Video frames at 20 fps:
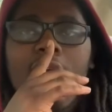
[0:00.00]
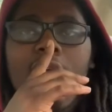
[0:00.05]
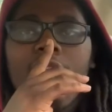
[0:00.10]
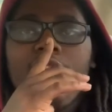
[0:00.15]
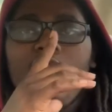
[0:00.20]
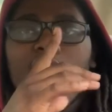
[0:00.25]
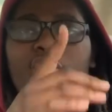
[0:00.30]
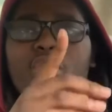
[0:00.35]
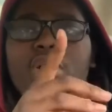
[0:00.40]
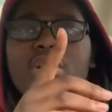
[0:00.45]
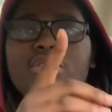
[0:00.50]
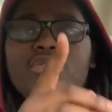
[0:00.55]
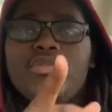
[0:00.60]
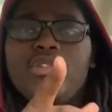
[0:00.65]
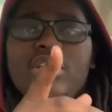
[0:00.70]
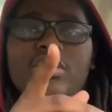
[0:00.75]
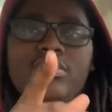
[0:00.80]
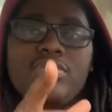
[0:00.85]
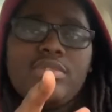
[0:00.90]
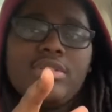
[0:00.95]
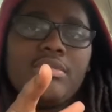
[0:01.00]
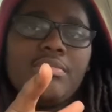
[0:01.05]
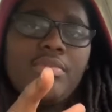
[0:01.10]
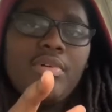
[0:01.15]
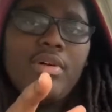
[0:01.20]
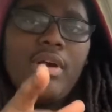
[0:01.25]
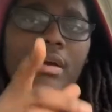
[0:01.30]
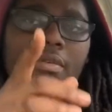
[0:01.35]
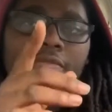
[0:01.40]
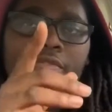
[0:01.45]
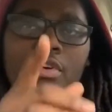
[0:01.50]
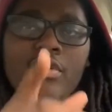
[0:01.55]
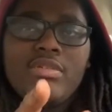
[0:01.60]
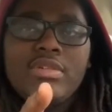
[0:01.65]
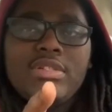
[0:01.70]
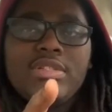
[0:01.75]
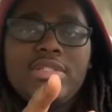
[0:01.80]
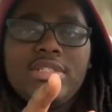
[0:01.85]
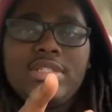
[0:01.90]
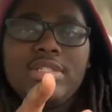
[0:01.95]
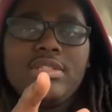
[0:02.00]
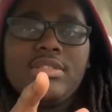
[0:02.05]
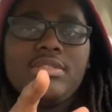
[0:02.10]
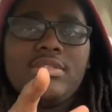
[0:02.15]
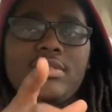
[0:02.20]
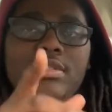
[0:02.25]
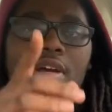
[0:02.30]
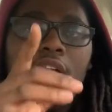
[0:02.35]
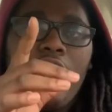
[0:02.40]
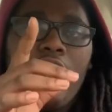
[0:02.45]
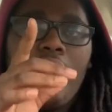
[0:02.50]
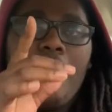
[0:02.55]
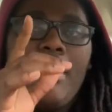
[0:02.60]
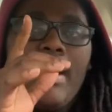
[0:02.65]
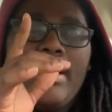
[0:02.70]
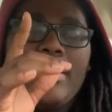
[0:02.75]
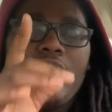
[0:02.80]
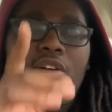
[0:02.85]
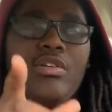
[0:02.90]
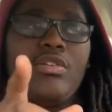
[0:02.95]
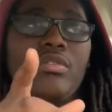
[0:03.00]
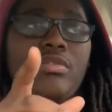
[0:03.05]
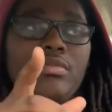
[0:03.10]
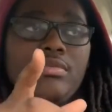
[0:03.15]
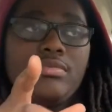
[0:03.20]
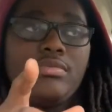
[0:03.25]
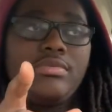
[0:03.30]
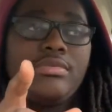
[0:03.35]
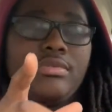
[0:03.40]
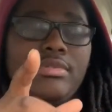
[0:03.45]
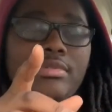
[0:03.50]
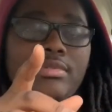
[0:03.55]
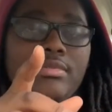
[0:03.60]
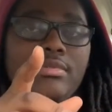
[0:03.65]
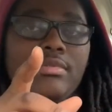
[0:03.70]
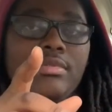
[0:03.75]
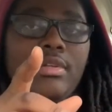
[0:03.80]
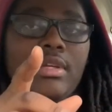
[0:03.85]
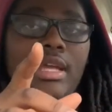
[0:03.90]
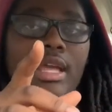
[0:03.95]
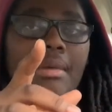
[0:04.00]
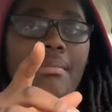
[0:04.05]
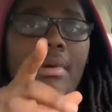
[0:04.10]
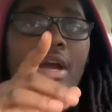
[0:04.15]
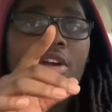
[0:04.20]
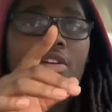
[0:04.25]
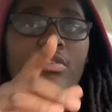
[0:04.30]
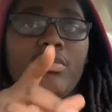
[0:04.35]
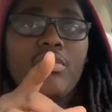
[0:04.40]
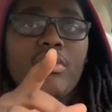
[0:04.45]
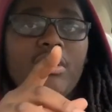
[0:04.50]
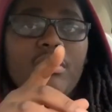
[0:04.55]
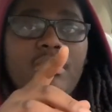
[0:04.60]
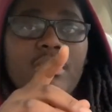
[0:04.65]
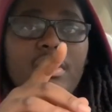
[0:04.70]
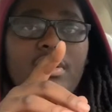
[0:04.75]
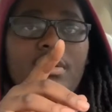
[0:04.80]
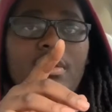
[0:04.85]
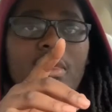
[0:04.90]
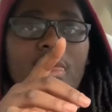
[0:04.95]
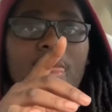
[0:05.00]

For one, 2020, bro, I'm focusing on my goal and my career, bro.